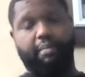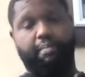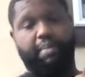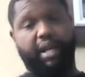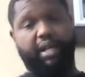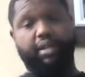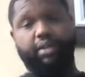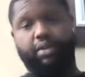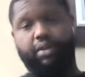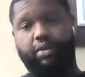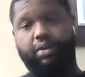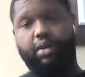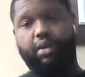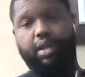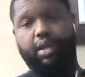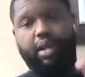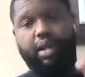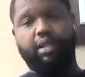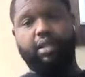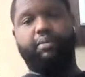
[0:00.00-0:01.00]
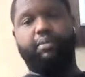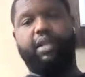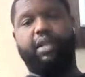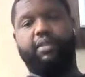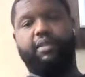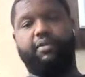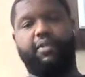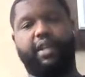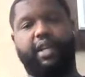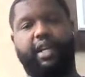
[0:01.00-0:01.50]
and Bellator and all them
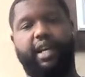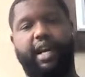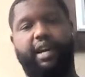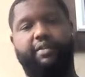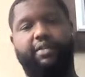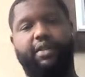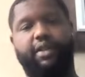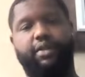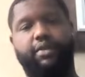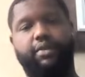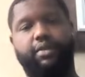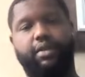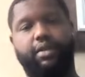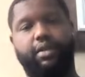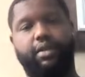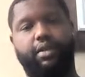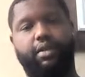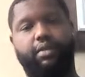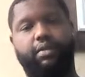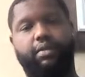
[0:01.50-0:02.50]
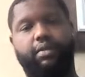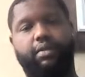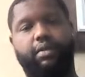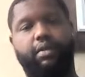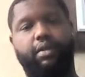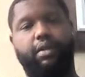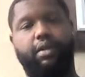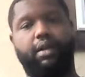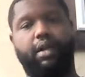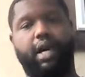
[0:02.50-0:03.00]
other fucking avenues, you know?
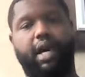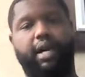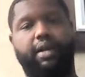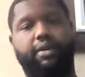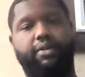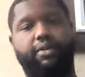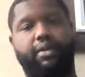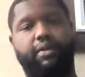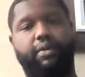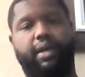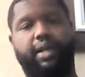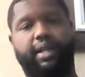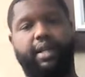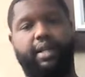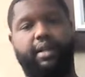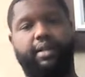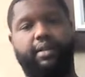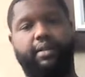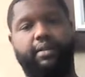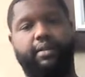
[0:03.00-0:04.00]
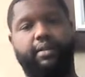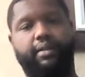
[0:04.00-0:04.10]
I don't see why not.